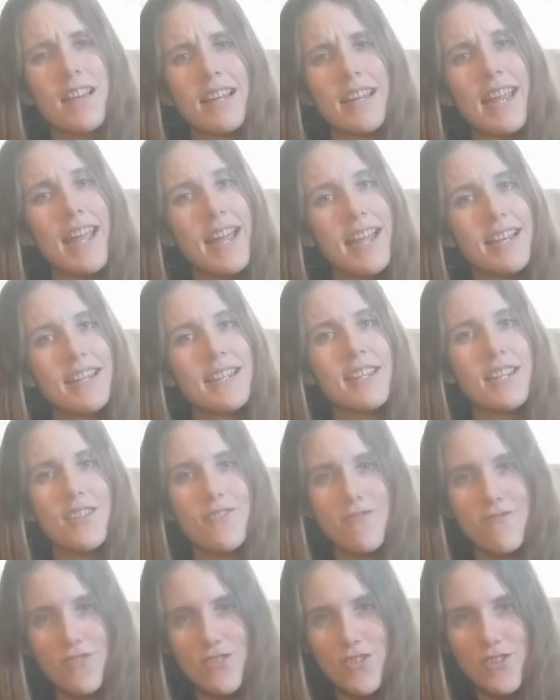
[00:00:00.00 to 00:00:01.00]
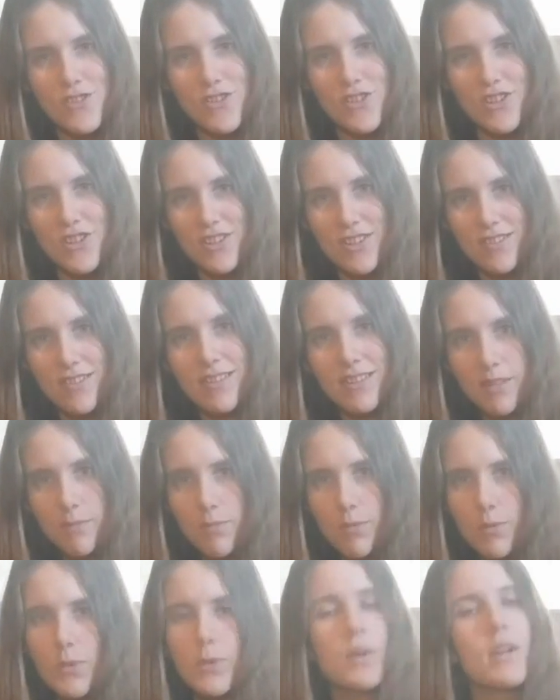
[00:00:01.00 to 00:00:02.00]
Can confusion
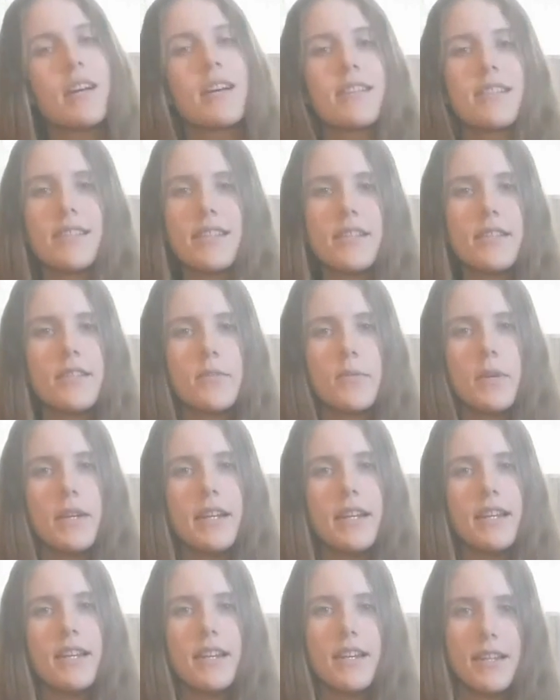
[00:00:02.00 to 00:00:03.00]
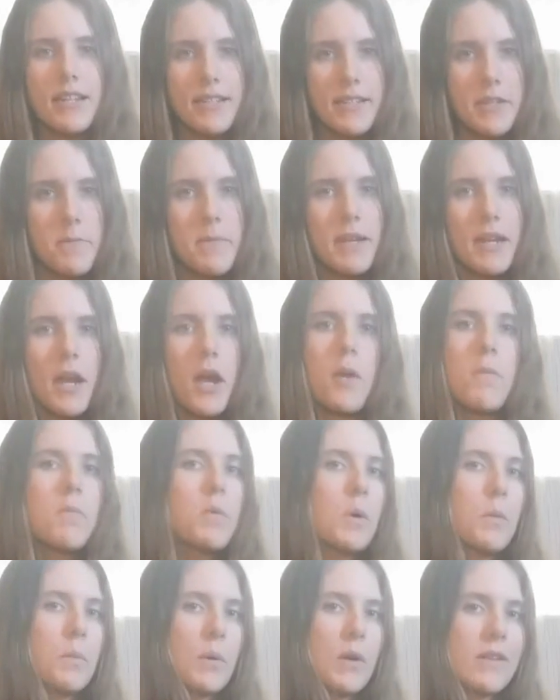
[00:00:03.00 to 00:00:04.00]
support us this week to become
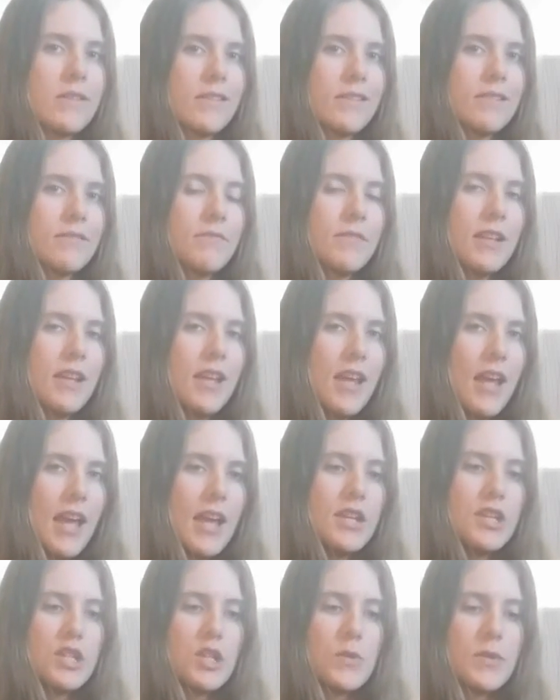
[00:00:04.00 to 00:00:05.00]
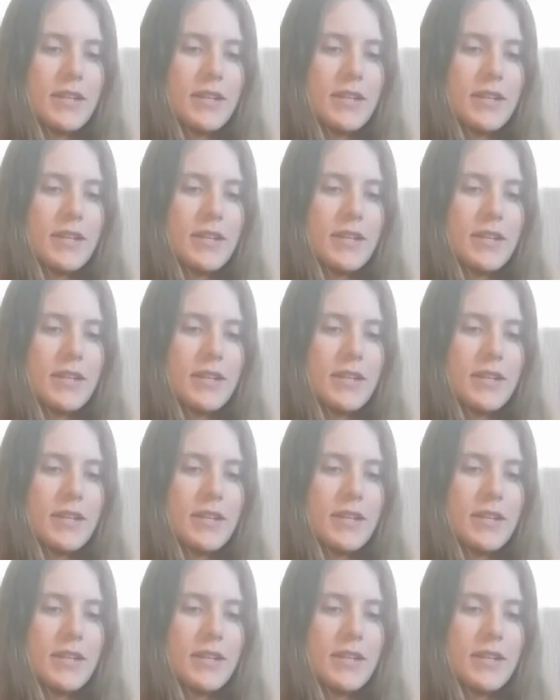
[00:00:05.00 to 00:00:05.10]
more present and to